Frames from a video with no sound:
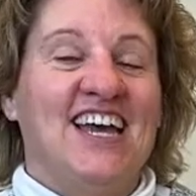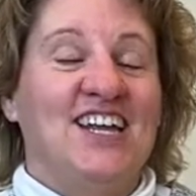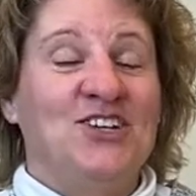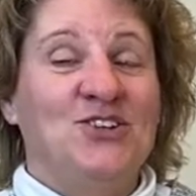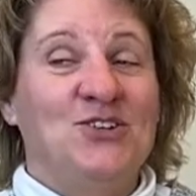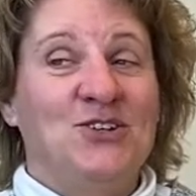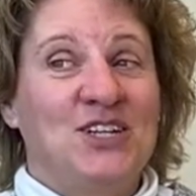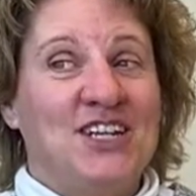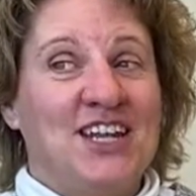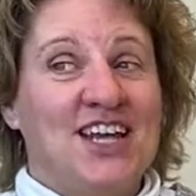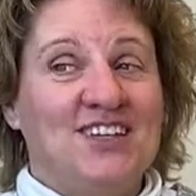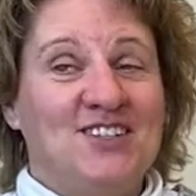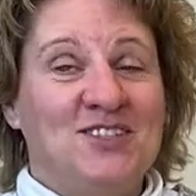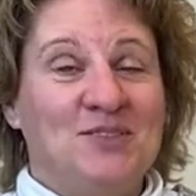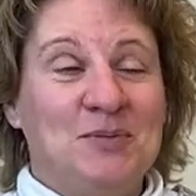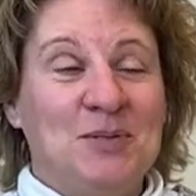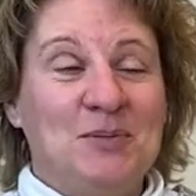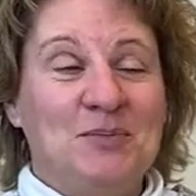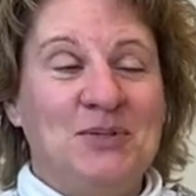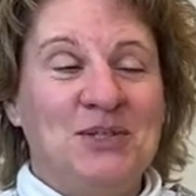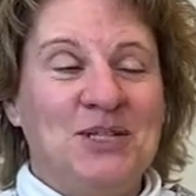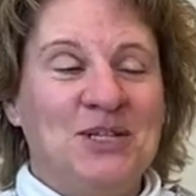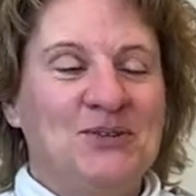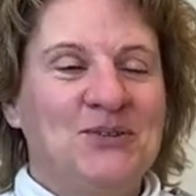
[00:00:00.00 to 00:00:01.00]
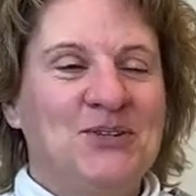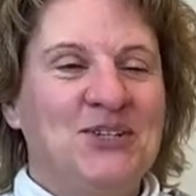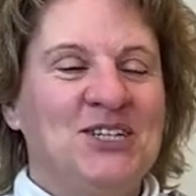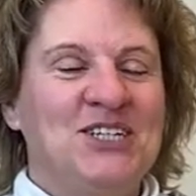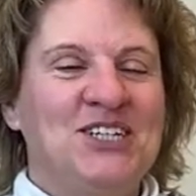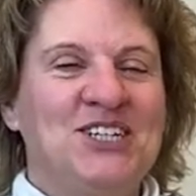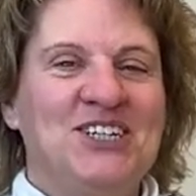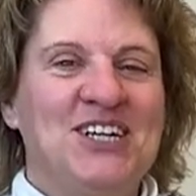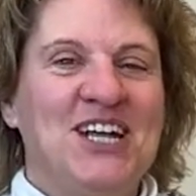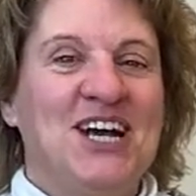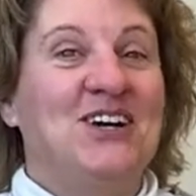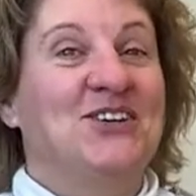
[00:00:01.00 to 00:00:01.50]
Yeah, and you can ask people that work
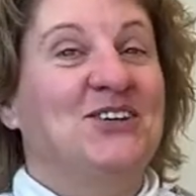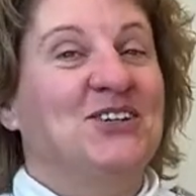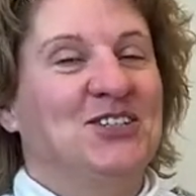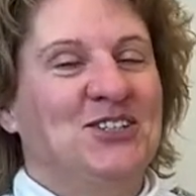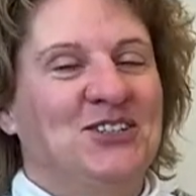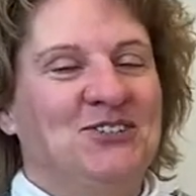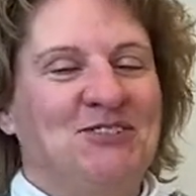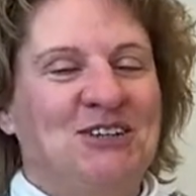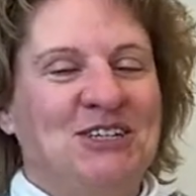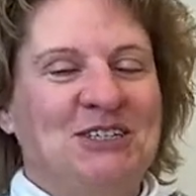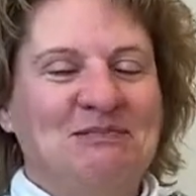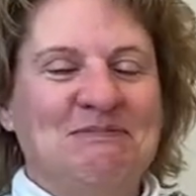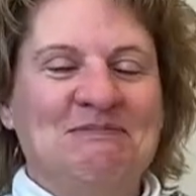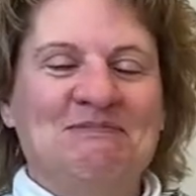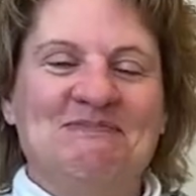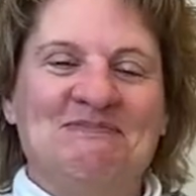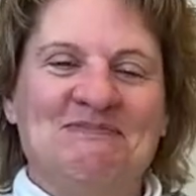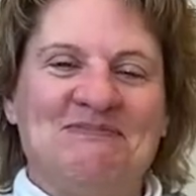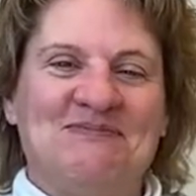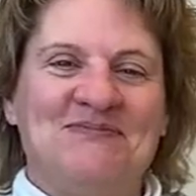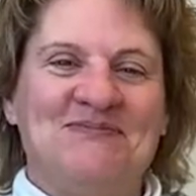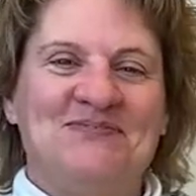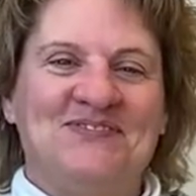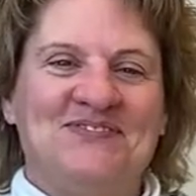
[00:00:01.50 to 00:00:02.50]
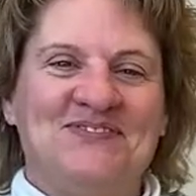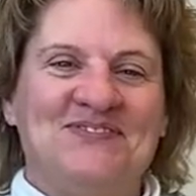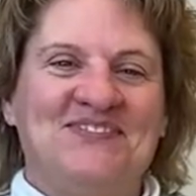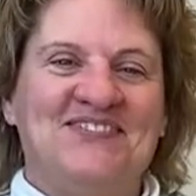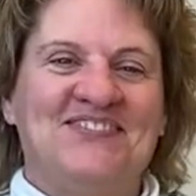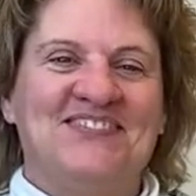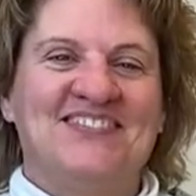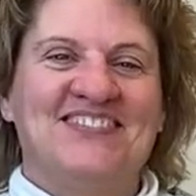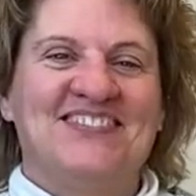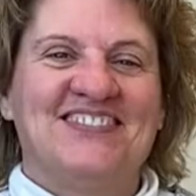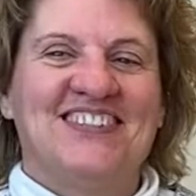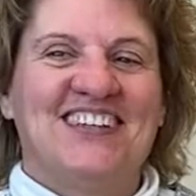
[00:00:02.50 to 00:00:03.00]
here now. It's fun.
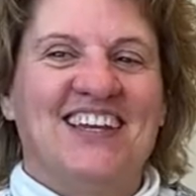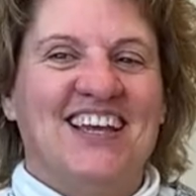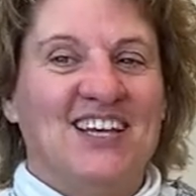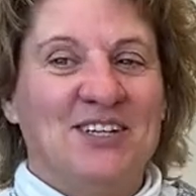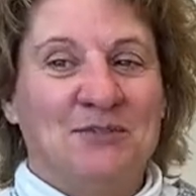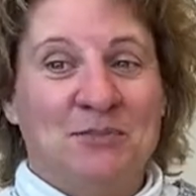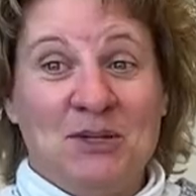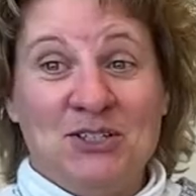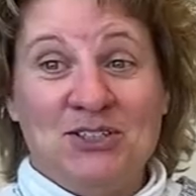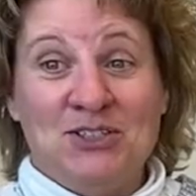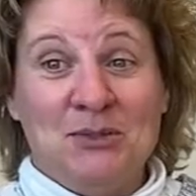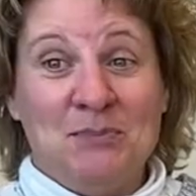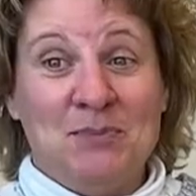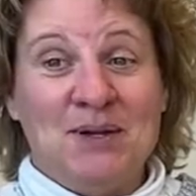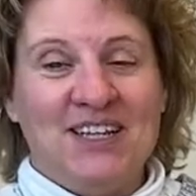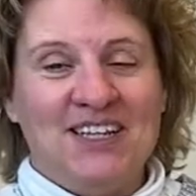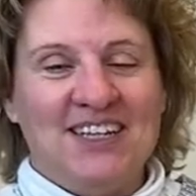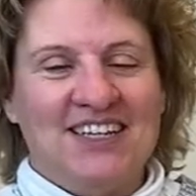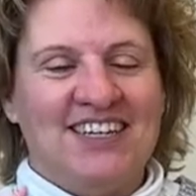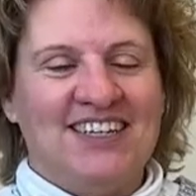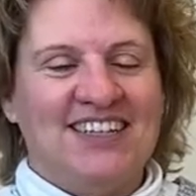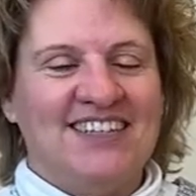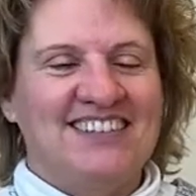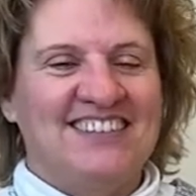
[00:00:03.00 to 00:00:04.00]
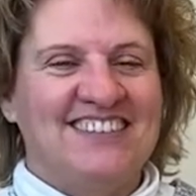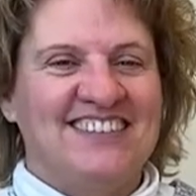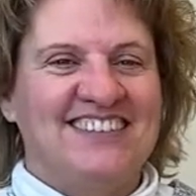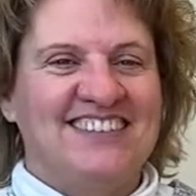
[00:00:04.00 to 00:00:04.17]
Especially Bentley.